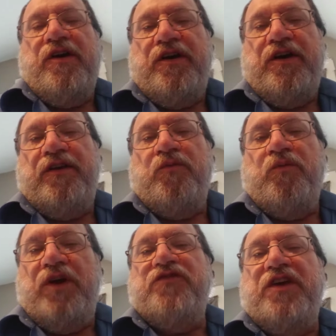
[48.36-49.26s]
And
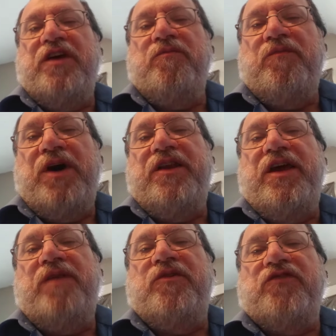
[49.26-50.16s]
once again, my
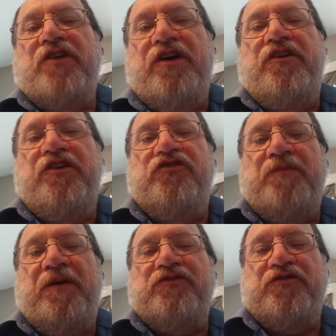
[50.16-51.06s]
name is Ardie
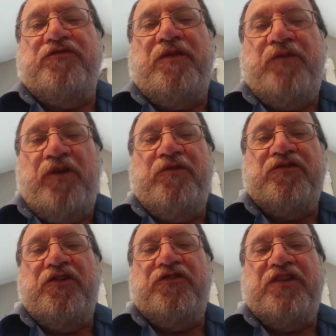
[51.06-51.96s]
Smeltzer from Nova
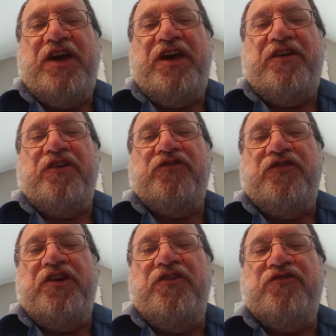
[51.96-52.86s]
Scotia, Canada,
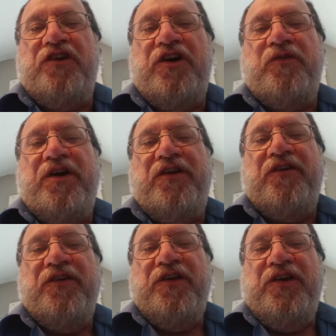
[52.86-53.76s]

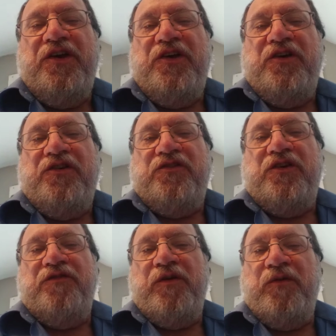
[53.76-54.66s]
singer-songwriter.
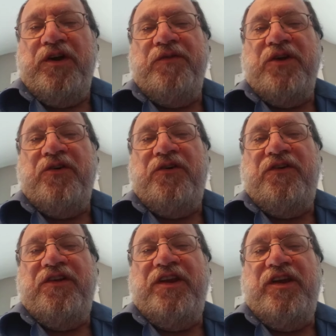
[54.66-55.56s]
So if you want to
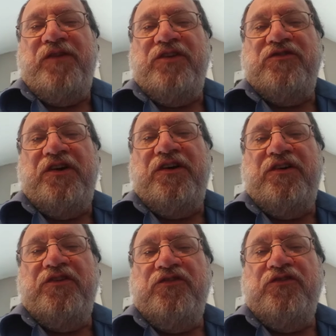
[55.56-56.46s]
record any of my
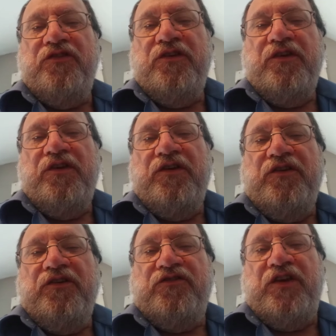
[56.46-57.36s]
songs,
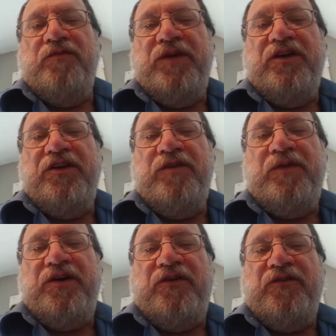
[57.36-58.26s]
send me an
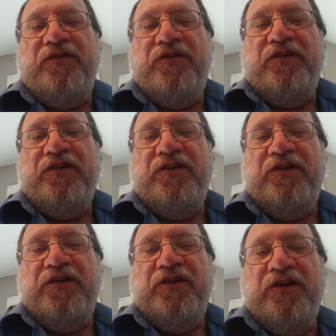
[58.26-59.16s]
email.
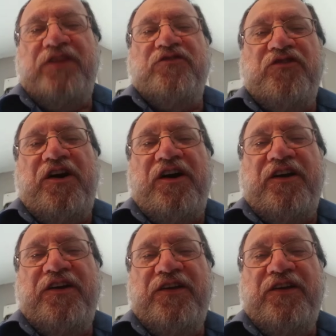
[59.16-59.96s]
Let's talk.